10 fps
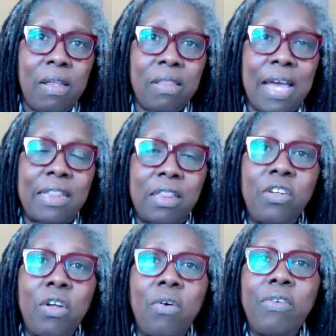that the
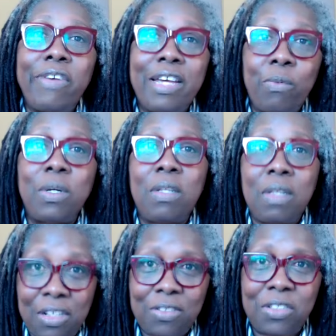notary
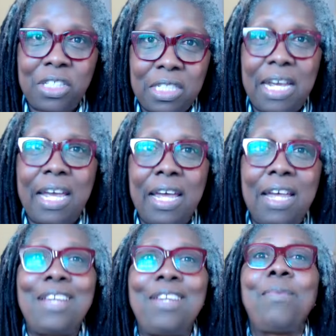will
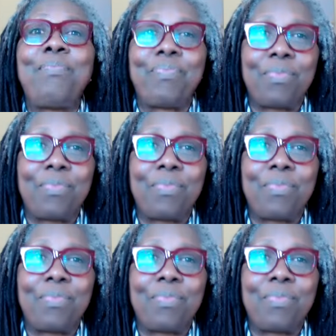understand